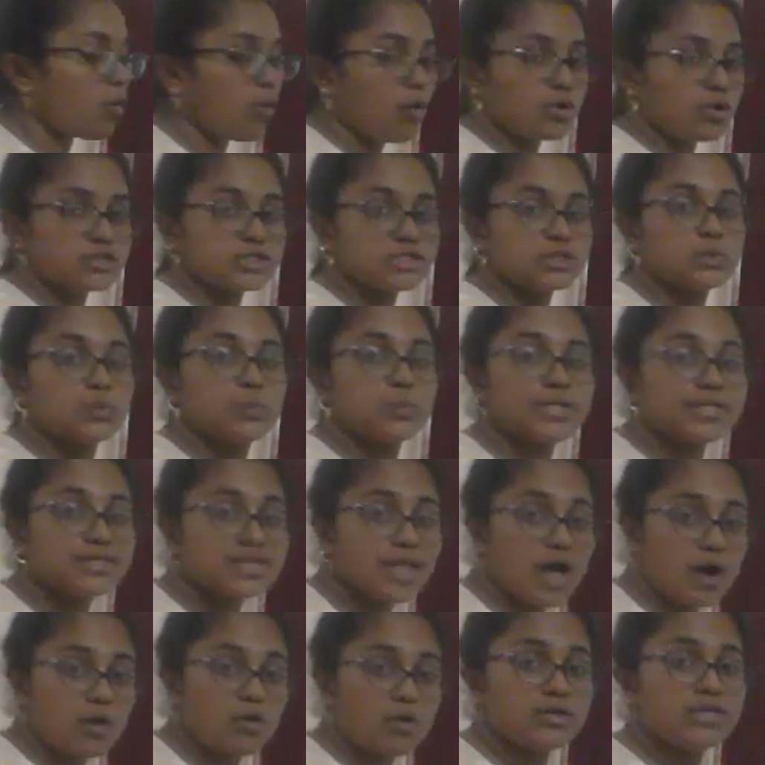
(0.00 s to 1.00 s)
host
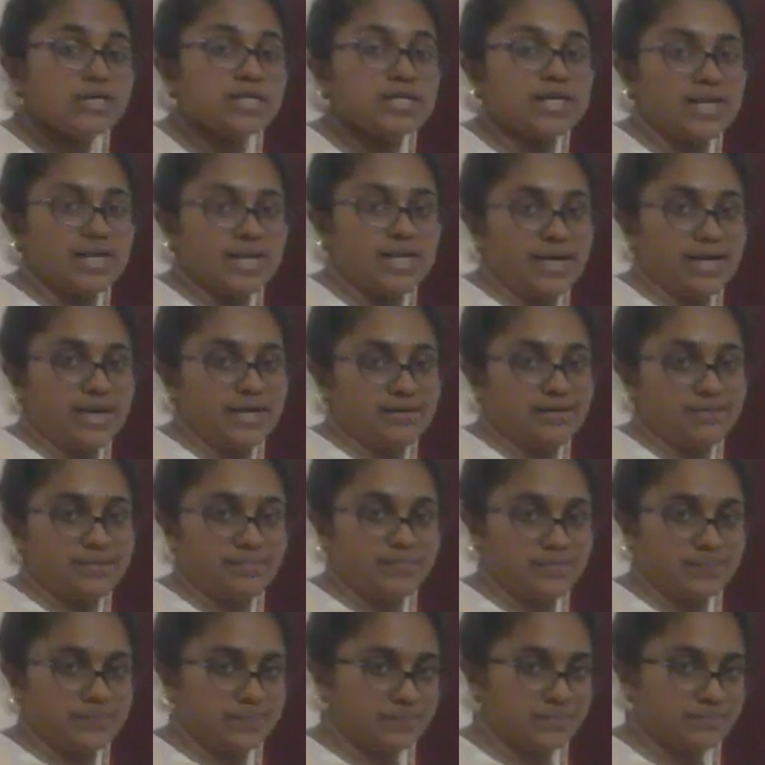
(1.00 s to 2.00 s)
without killing it.
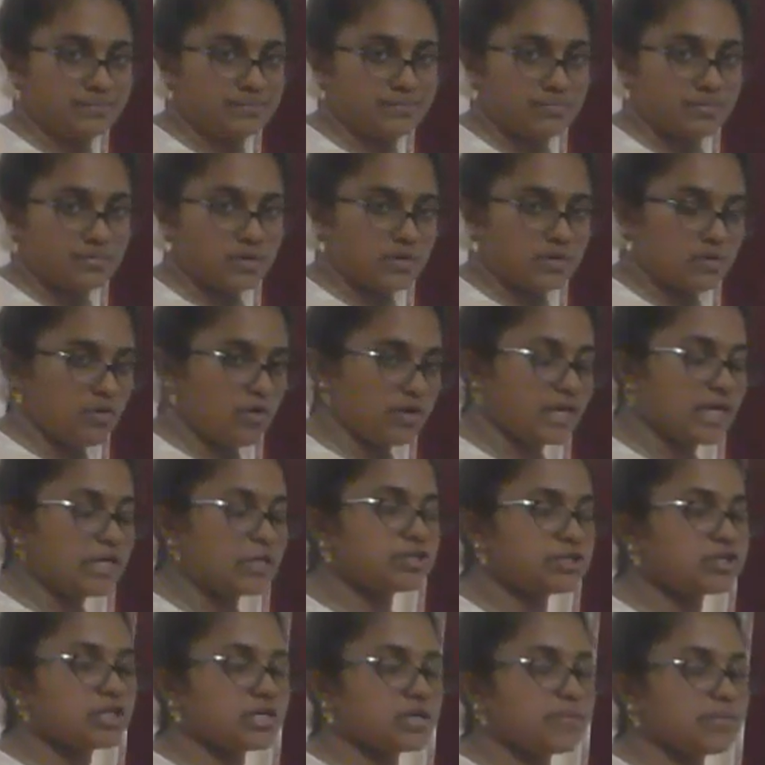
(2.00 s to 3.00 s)
Okay,
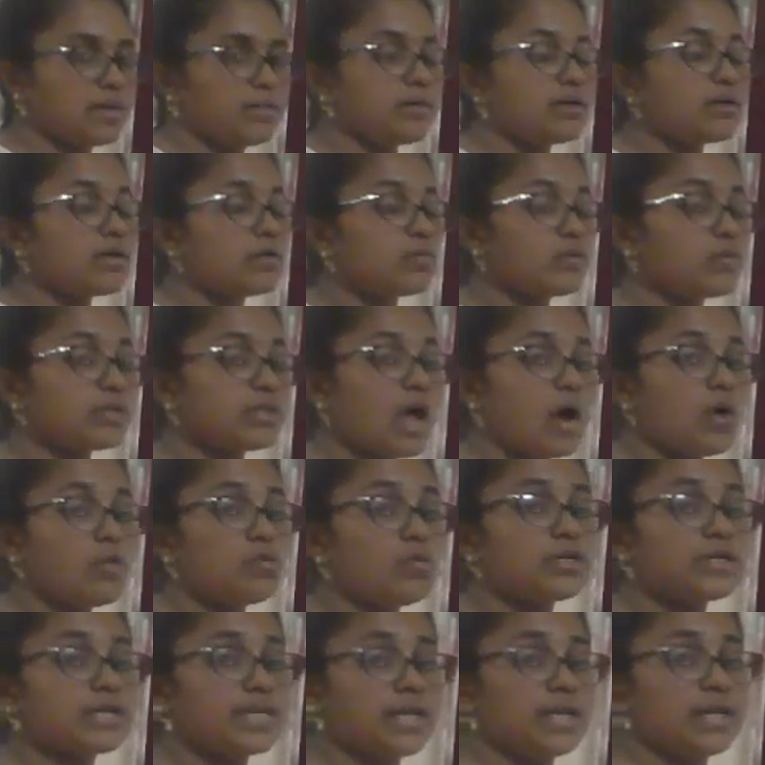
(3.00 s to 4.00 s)
you should remember
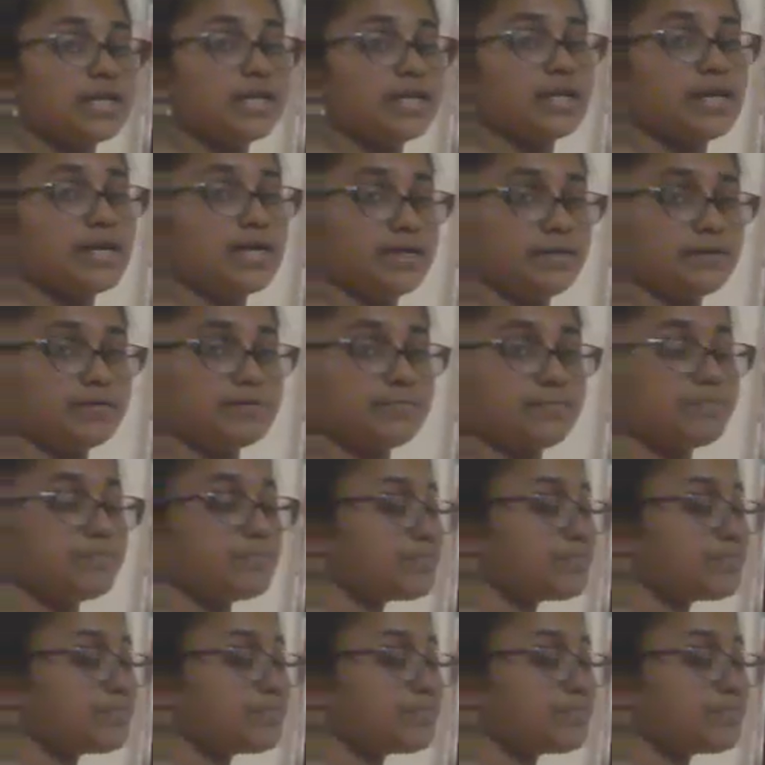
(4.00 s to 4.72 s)
without killing it.